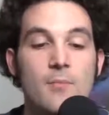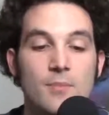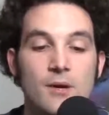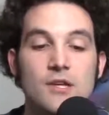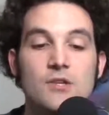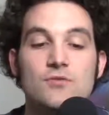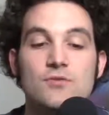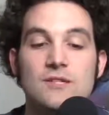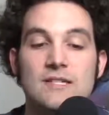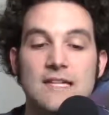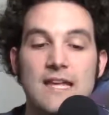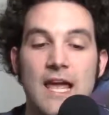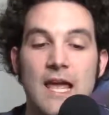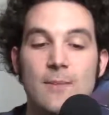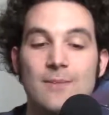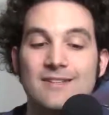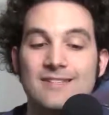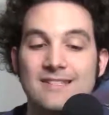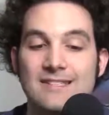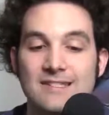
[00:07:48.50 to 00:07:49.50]
Pinterest
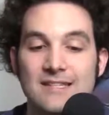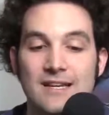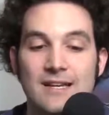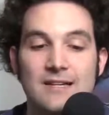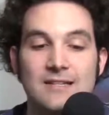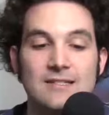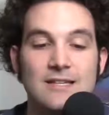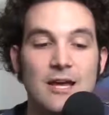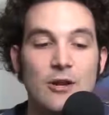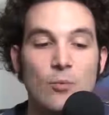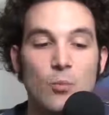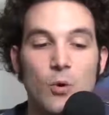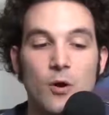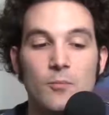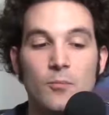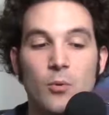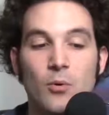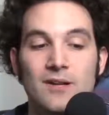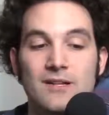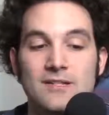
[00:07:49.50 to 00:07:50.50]
came in 6th at
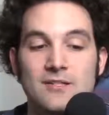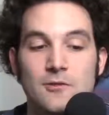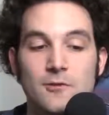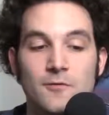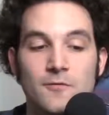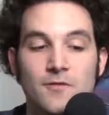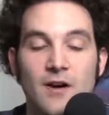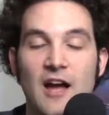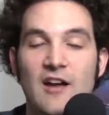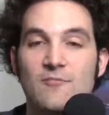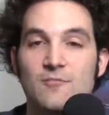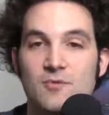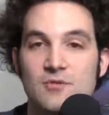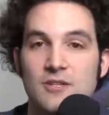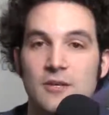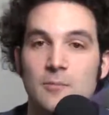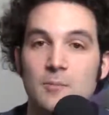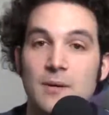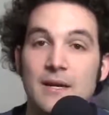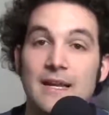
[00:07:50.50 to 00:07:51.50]

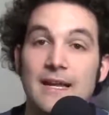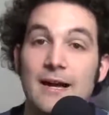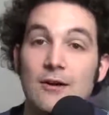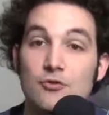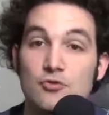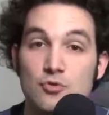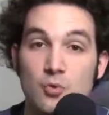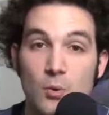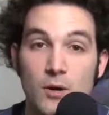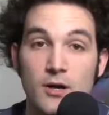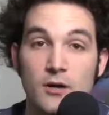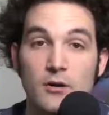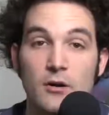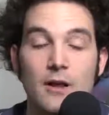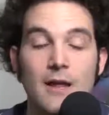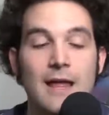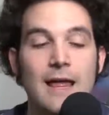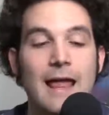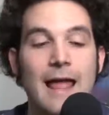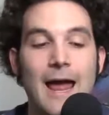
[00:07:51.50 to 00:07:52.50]
1.05%, beating out Twitter
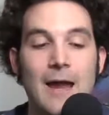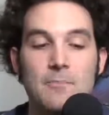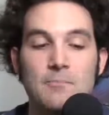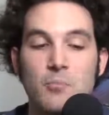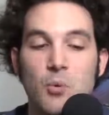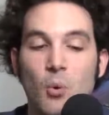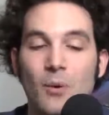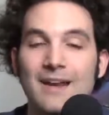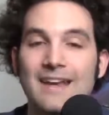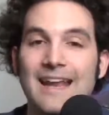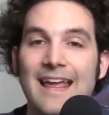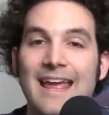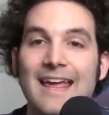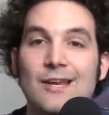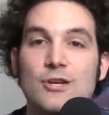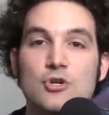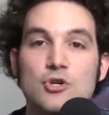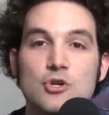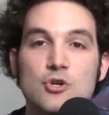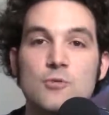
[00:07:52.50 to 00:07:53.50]
at
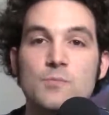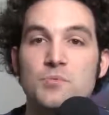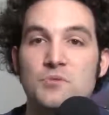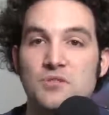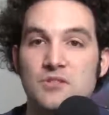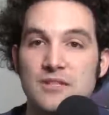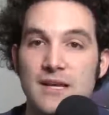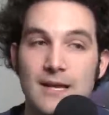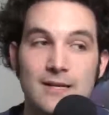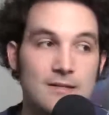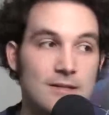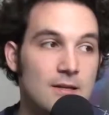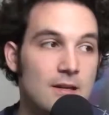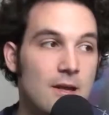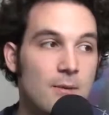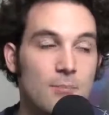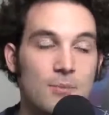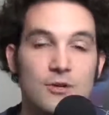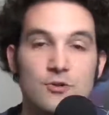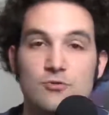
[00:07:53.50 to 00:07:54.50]
0.82%.
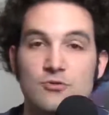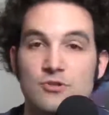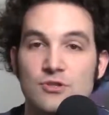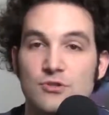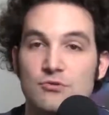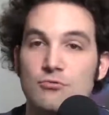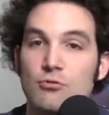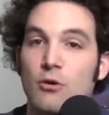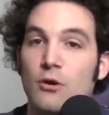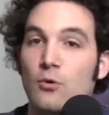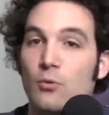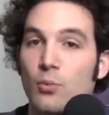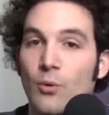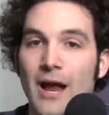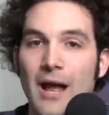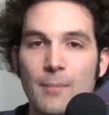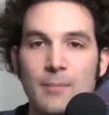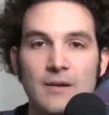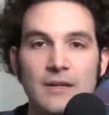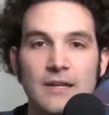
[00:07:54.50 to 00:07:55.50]
Pinterest is growing
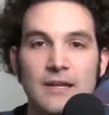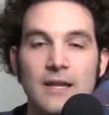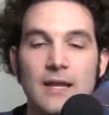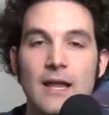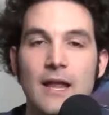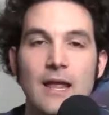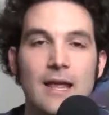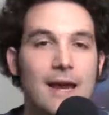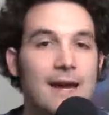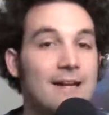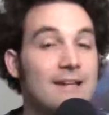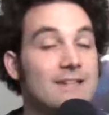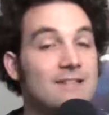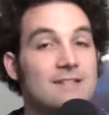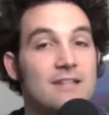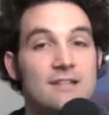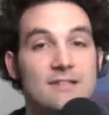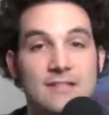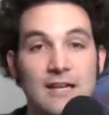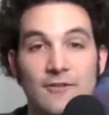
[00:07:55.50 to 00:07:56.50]
rapidly, and it
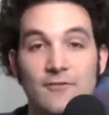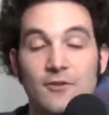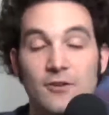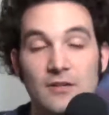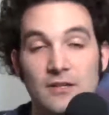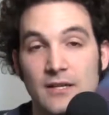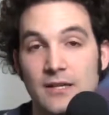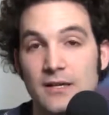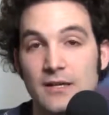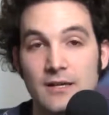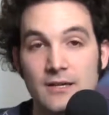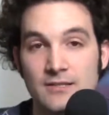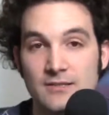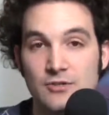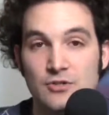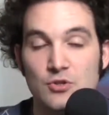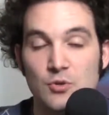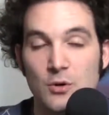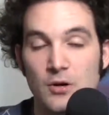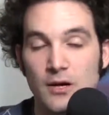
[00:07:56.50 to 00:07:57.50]
is definitely a
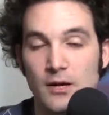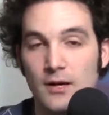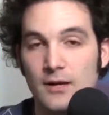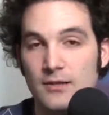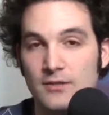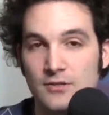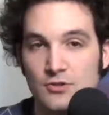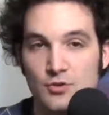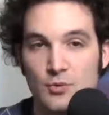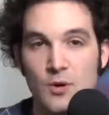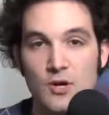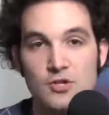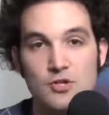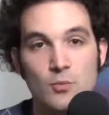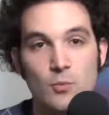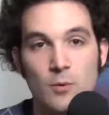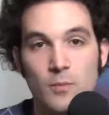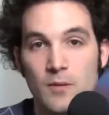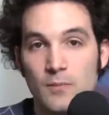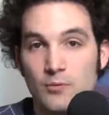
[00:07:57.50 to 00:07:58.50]

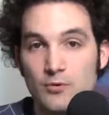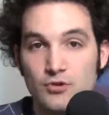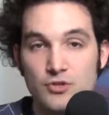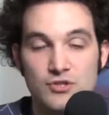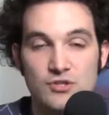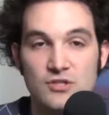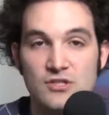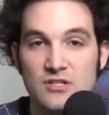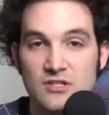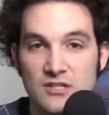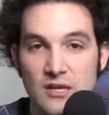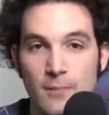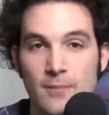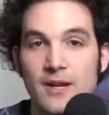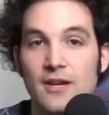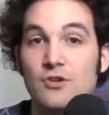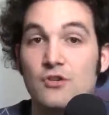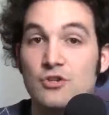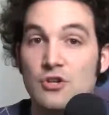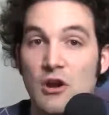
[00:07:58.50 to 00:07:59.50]
situation where people just
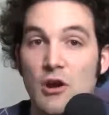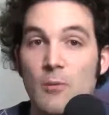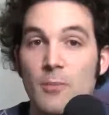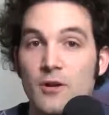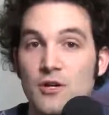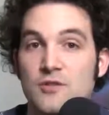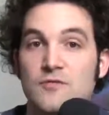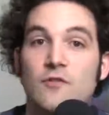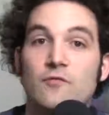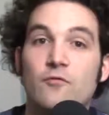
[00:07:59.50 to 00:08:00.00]
disseminate and share a bunch of